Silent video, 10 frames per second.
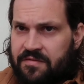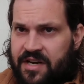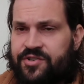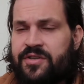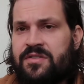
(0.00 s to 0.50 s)

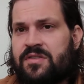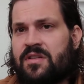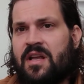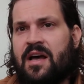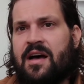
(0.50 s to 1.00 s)

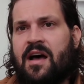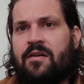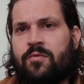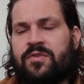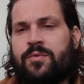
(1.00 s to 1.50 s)
veterans
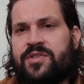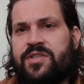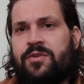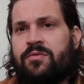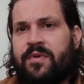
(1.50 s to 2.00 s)
of World War
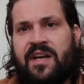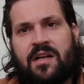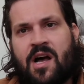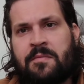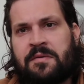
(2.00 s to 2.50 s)
II
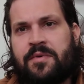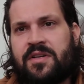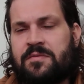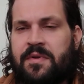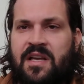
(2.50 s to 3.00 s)
reading comic
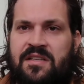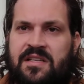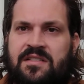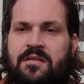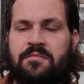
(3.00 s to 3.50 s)
books, because
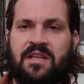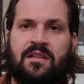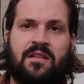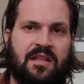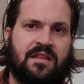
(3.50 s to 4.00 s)
that's
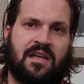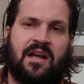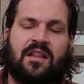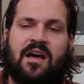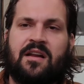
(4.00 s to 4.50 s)
something that they
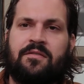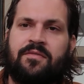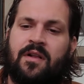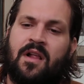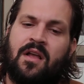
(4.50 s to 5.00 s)
got a lot of.
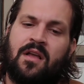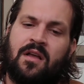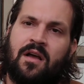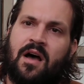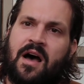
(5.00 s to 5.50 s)

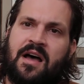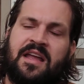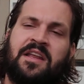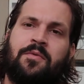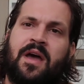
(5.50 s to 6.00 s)

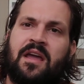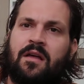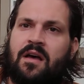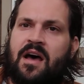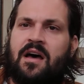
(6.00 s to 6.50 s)
Anyway,
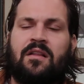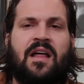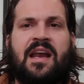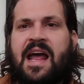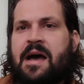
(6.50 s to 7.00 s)
a
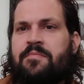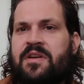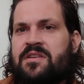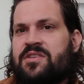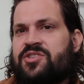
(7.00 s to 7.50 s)
lot
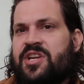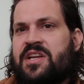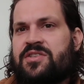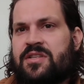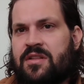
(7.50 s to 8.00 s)
happened and
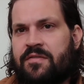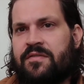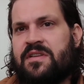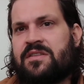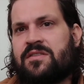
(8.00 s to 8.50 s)
changed in the
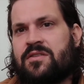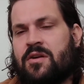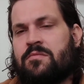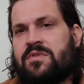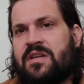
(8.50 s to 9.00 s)
50s in
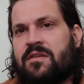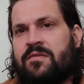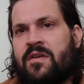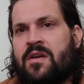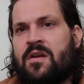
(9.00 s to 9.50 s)
terms
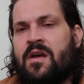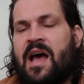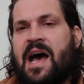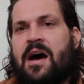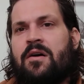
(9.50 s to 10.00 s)
of
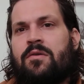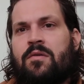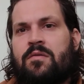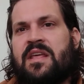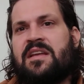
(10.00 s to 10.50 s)

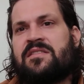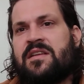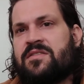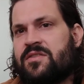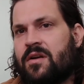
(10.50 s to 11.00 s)
how they
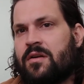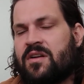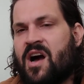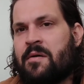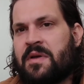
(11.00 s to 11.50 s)
censored
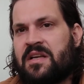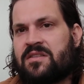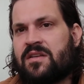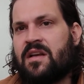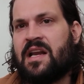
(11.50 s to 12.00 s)

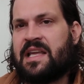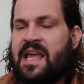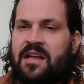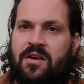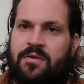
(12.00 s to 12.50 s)
comics, and I
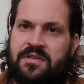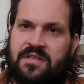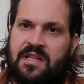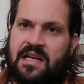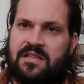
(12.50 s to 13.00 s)
can't go
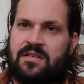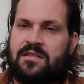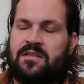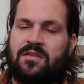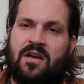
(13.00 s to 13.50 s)
into that because
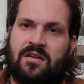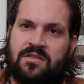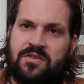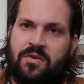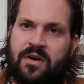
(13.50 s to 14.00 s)
it's a long
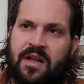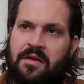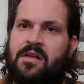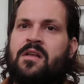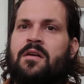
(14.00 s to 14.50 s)
story,